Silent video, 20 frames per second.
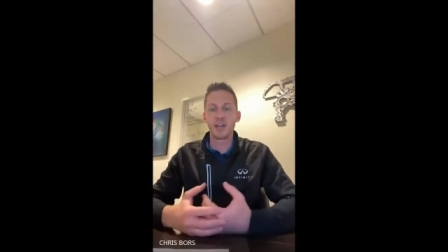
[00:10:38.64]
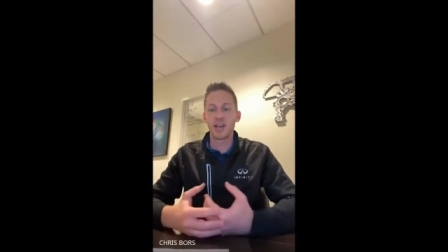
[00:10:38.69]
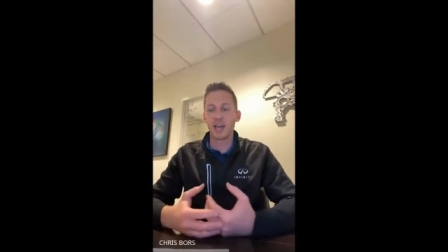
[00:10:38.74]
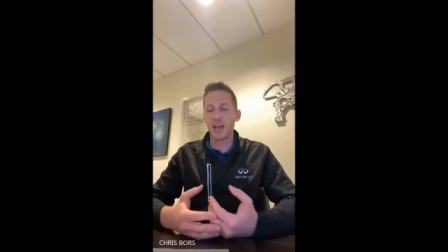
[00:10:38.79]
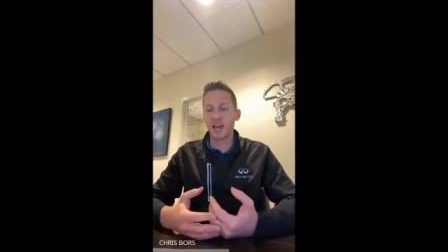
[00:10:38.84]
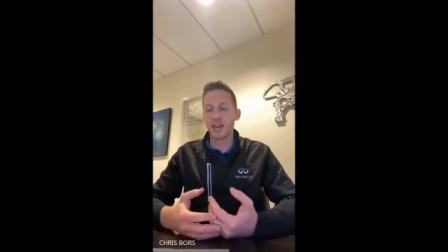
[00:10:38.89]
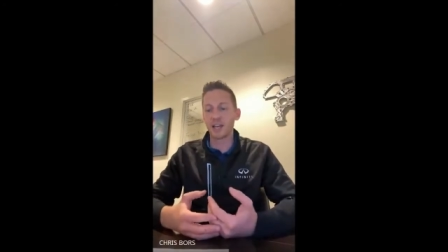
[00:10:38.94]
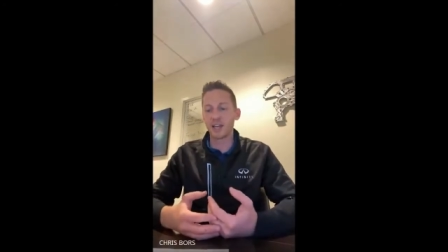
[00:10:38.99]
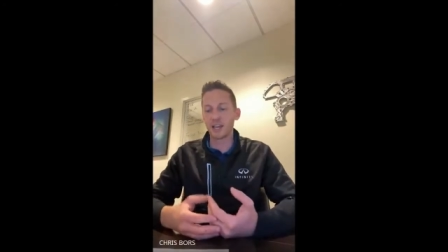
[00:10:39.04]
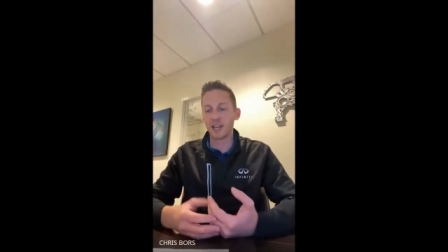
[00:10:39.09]

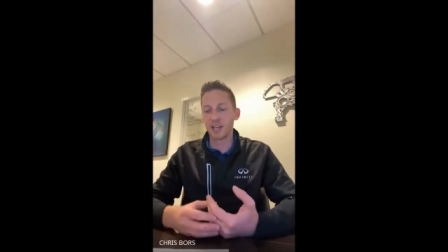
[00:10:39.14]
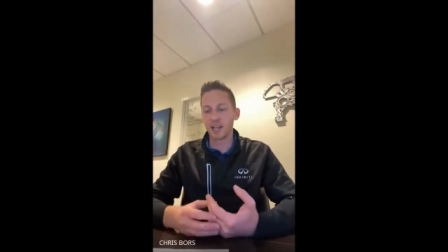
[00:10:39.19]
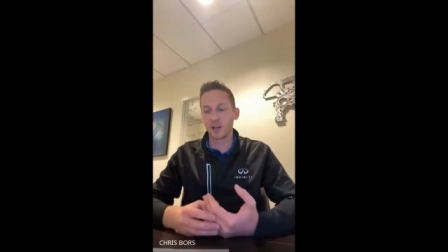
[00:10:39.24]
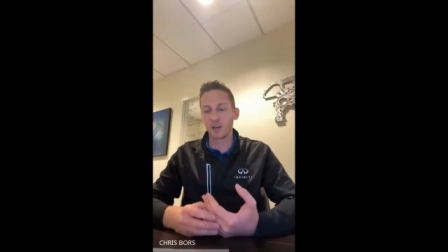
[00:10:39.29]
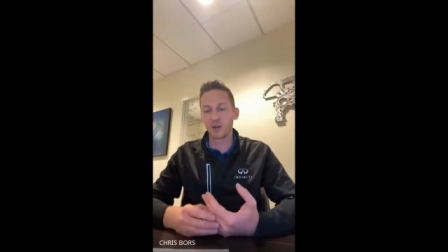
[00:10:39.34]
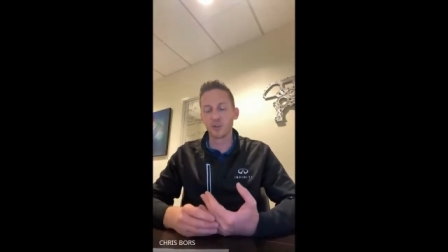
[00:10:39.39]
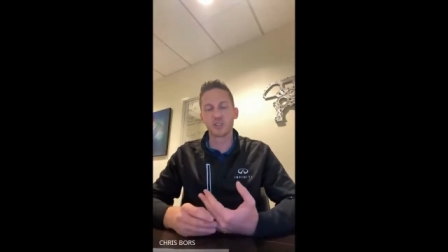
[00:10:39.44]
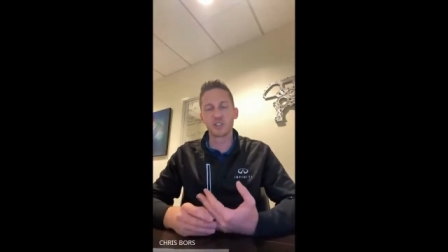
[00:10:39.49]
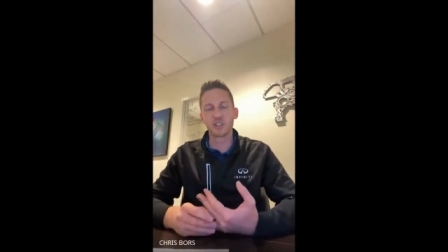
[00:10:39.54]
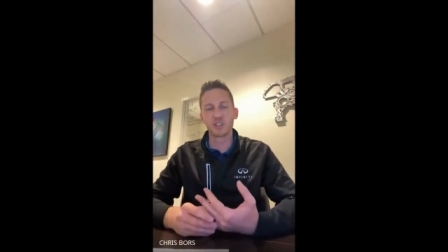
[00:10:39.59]
And it
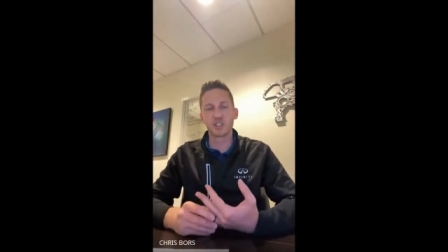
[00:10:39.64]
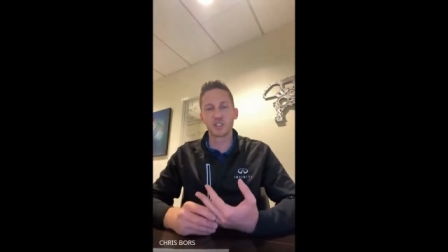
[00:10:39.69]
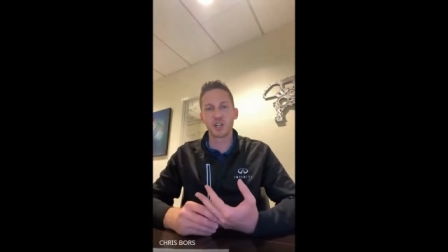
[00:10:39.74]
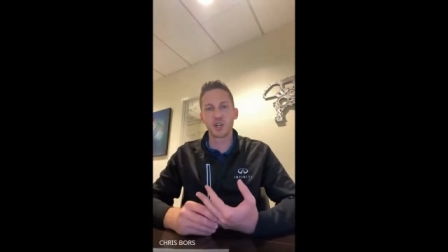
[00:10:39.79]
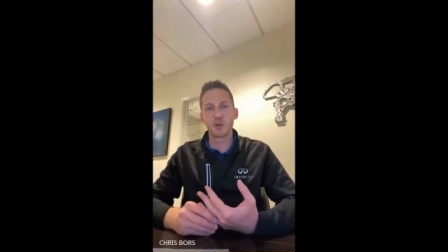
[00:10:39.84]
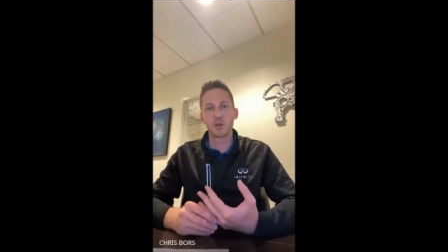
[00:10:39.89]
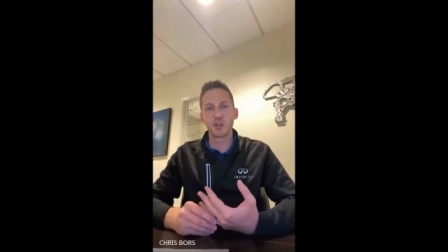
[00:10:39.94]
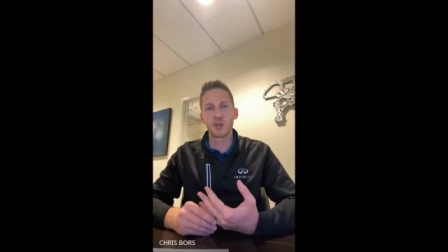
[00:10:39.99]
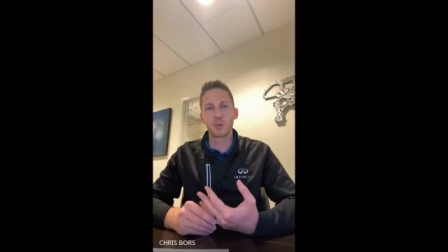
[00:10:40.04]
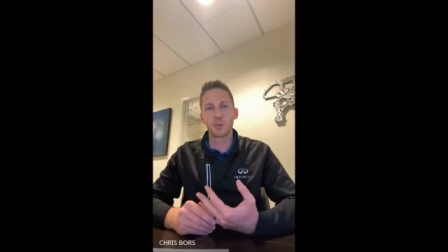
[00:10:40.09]
goes to
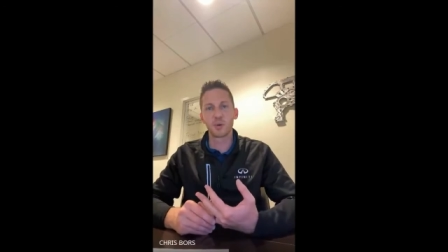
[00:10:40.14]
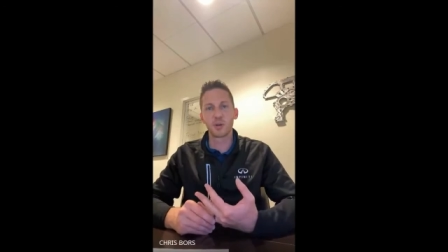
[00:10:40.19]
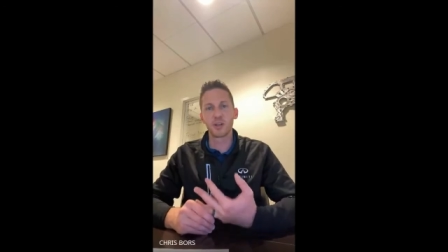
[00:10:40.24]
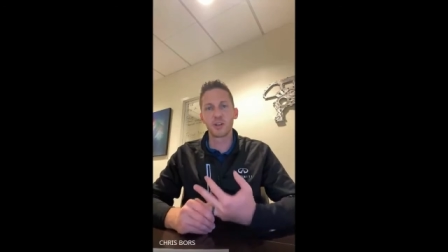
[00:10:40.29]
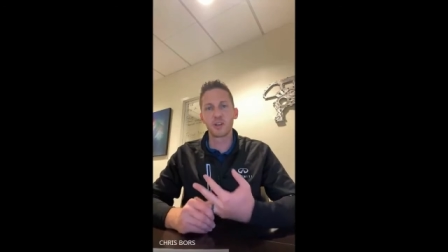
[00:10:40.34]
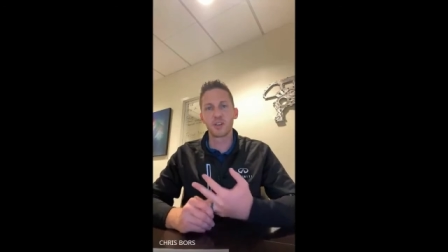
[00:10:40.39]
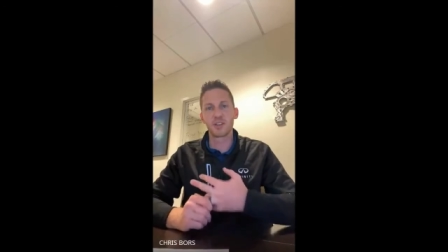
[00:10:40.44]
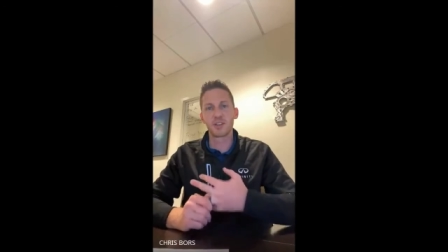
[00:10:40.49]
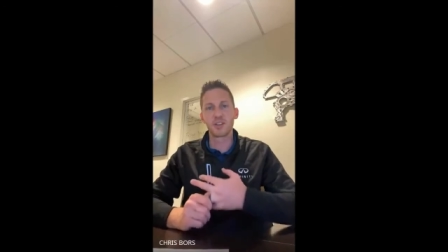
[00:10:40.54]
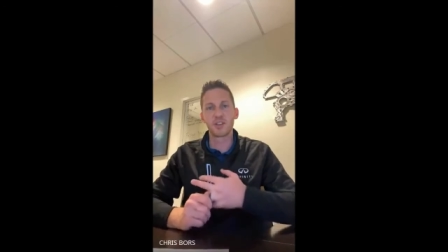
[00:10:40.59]
show that
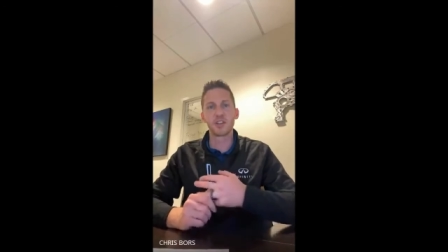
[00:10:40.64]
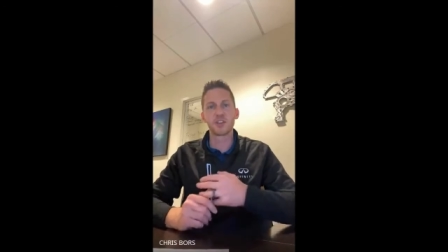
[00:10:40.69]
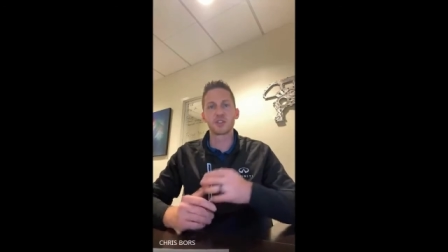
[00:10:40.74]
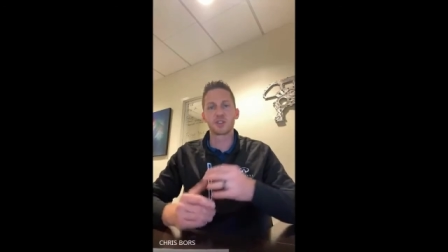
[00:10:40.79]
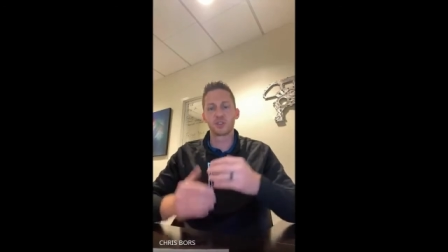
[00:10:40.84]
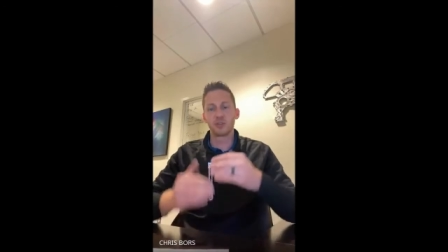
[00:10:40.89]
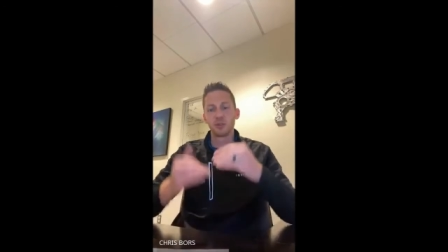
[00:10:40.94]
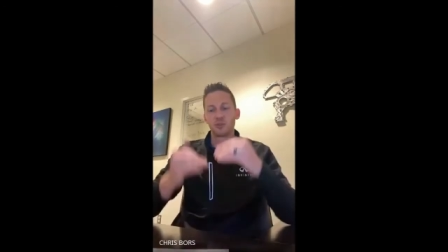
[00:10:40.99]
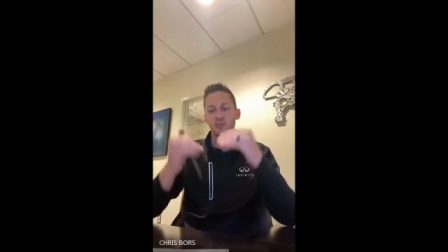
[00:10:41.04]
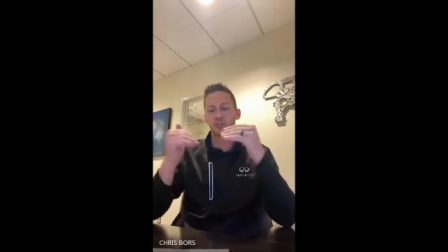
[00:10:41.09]
when the
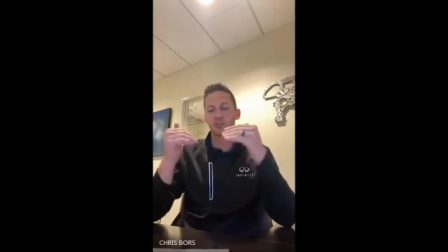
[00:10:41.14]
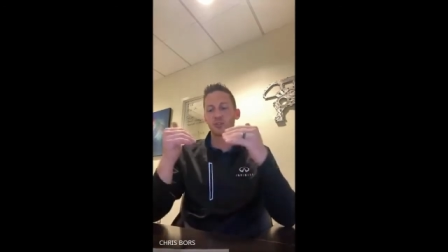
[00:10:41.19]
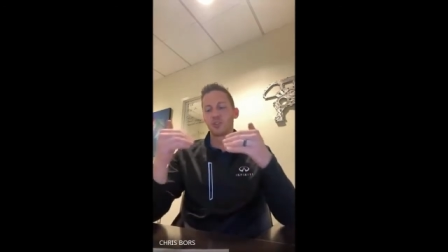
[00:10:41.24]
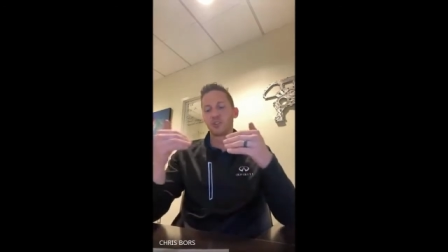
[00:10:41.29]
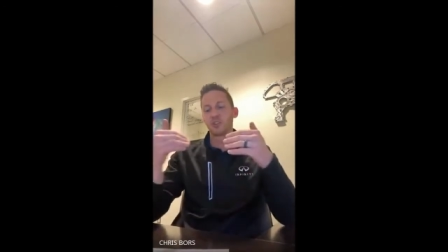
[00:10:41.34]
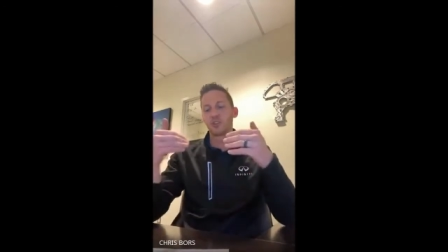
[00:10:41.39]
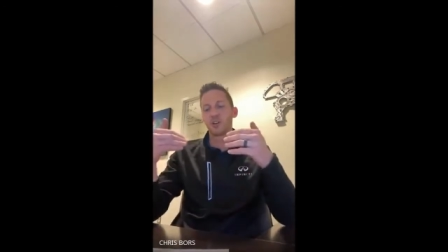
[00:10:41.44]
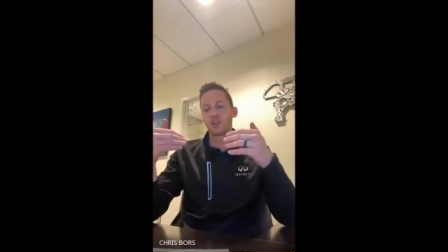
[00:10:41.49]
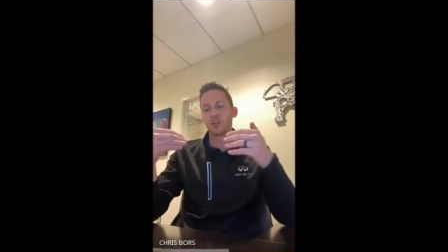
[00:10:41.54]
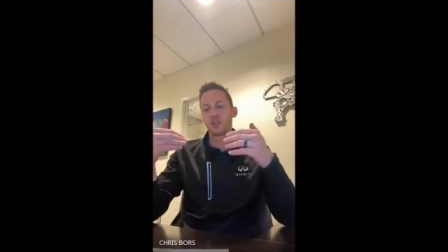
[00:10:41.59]
students are
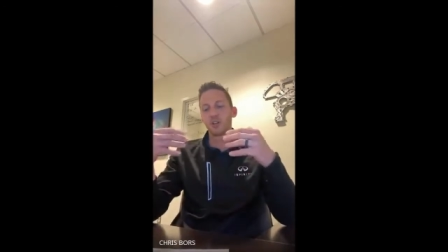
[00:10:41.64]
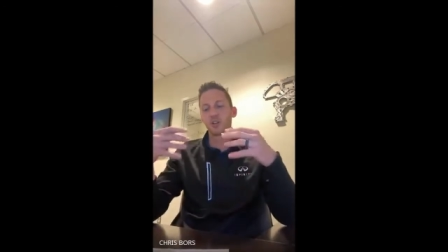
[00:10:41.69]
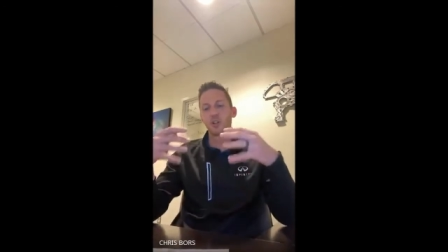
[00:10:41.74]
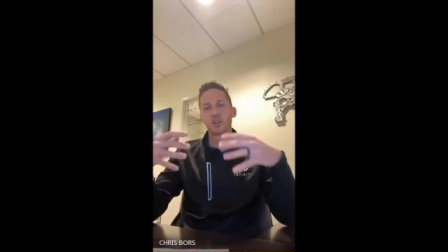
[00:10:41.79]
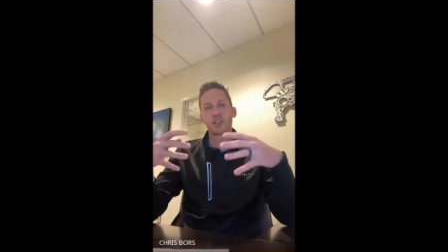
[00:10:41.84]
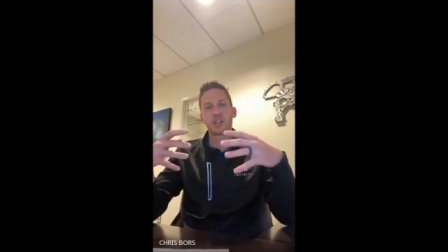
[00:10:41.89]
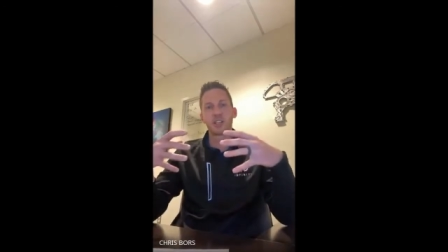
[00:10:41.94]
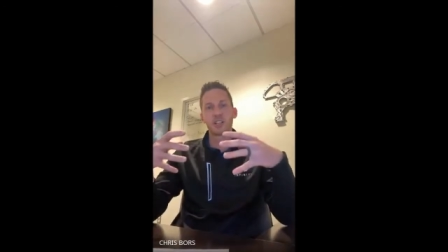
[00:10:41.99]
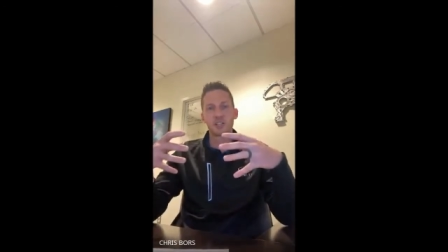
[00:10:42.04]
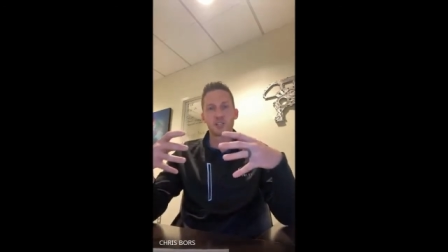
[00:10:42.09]
done
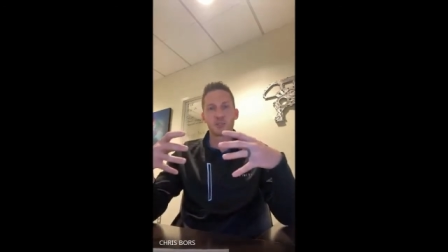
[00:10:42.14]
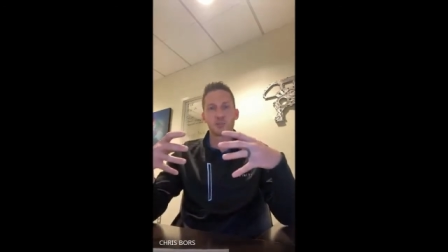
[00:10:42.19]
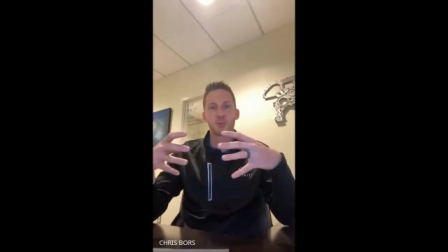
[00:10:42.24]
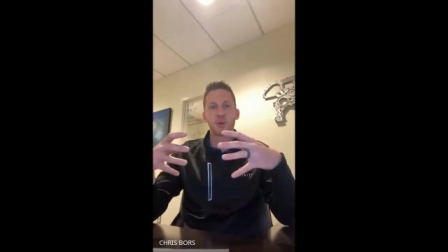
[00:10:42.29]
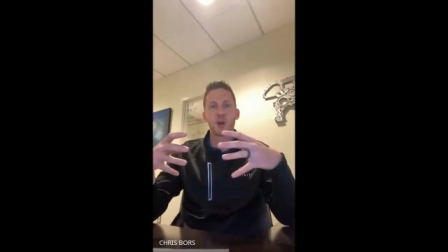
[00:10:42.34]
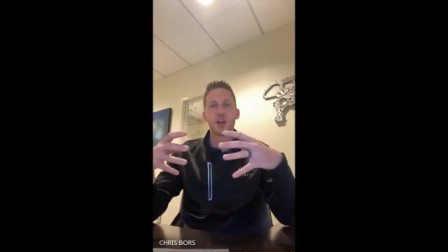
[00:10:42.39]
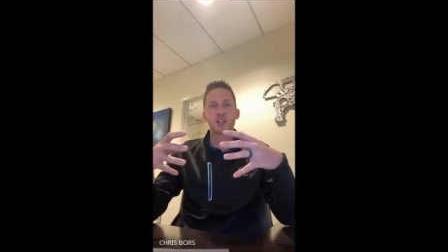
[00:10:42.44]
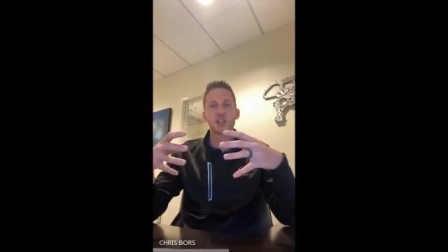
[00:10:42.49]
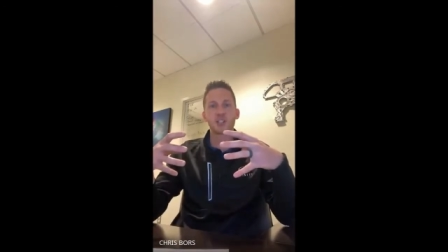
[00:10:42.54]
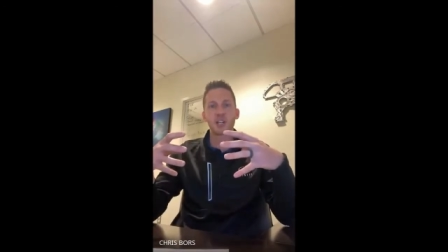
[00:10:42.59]
looking at this
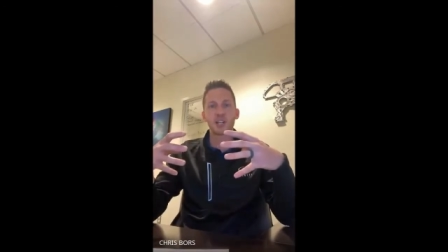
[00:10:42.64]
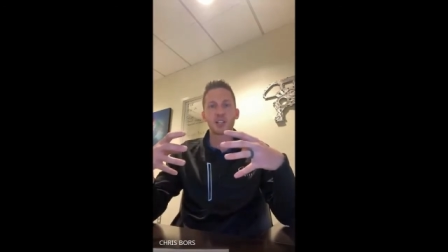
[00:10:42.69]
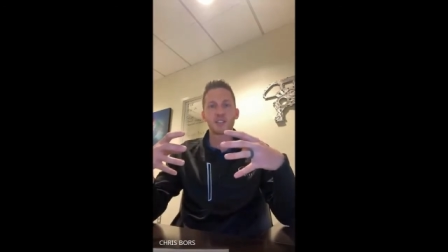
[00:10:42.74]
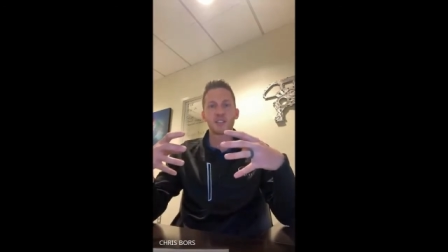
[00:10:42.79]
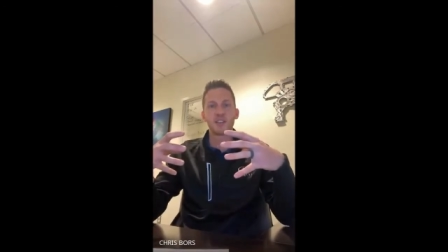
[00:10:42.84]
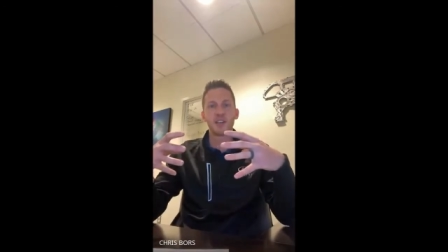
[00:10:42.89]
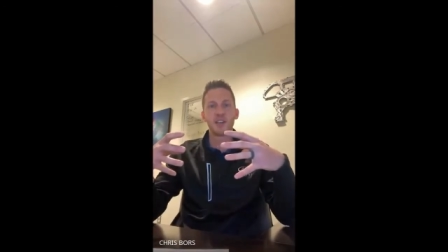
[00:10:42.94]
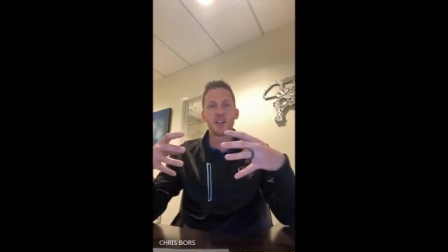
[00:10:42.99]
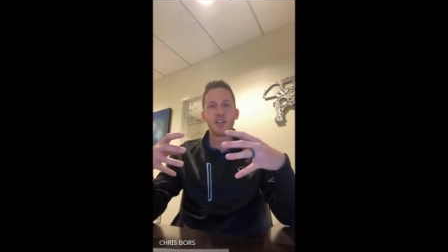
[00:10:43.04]
project,